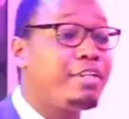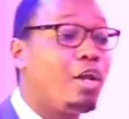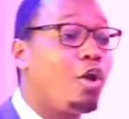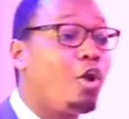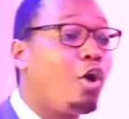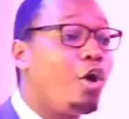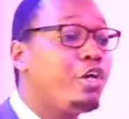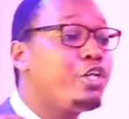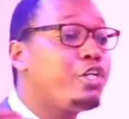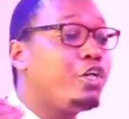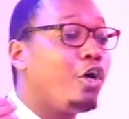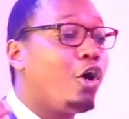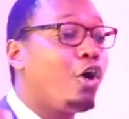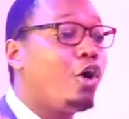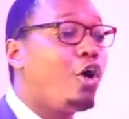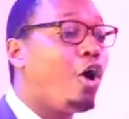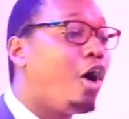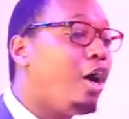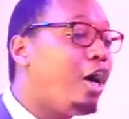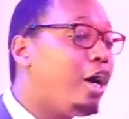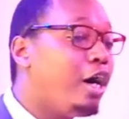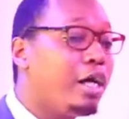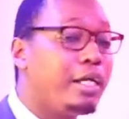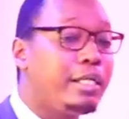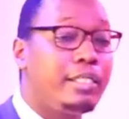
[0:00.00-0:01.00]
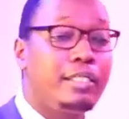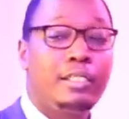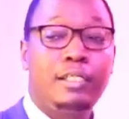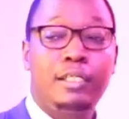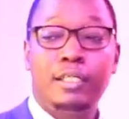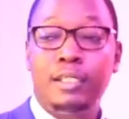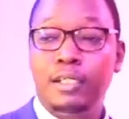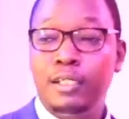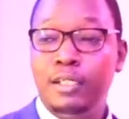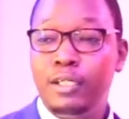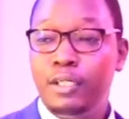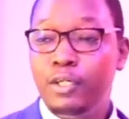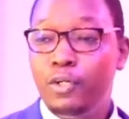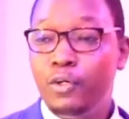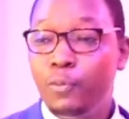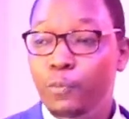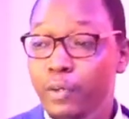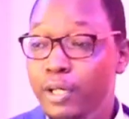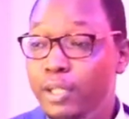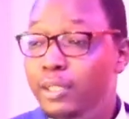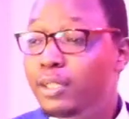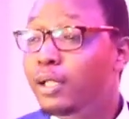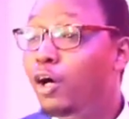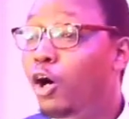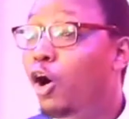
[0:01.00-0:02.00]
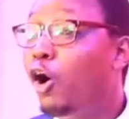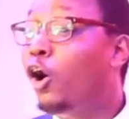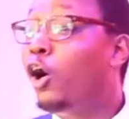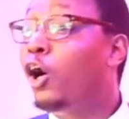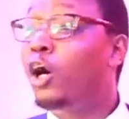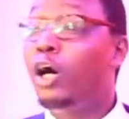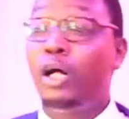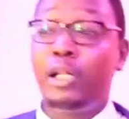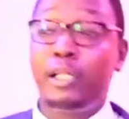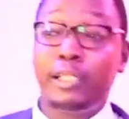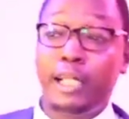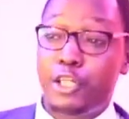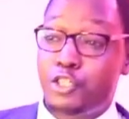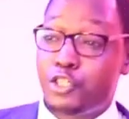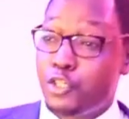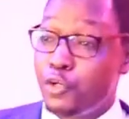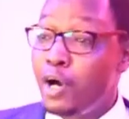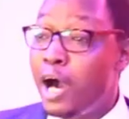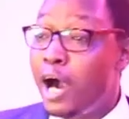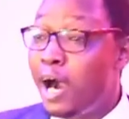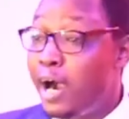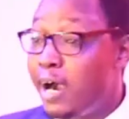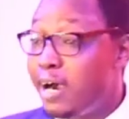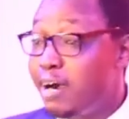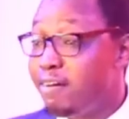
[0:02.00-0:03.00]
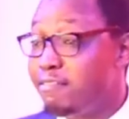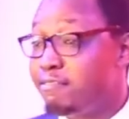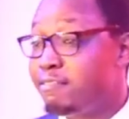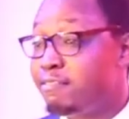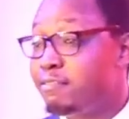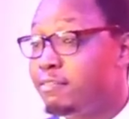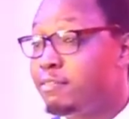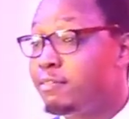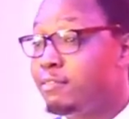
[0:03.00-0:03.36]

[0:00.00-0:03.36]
the Lord your God with all that you have.